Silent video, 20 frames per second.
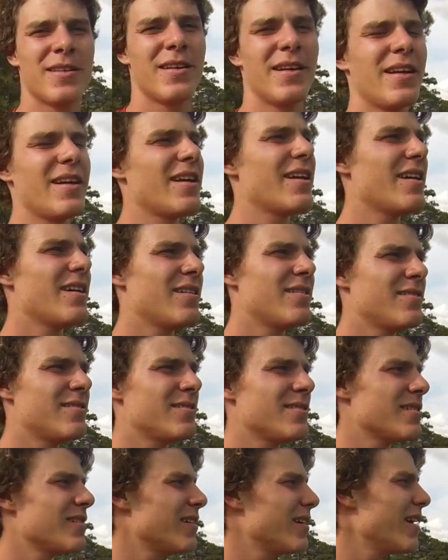
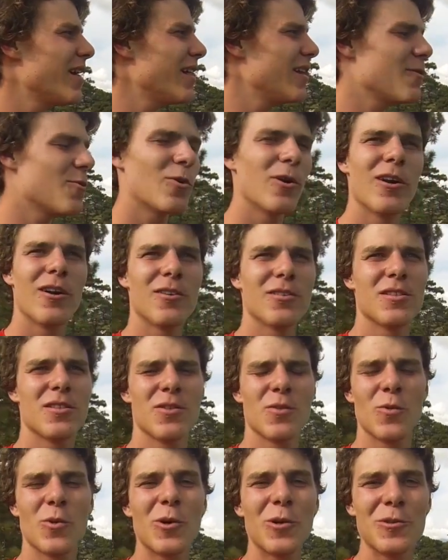and anywhere else in
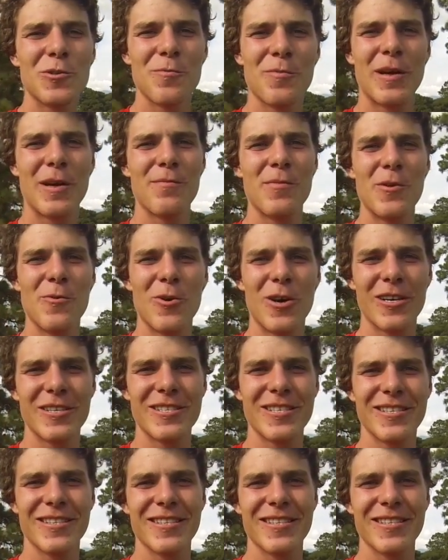the world you might be watching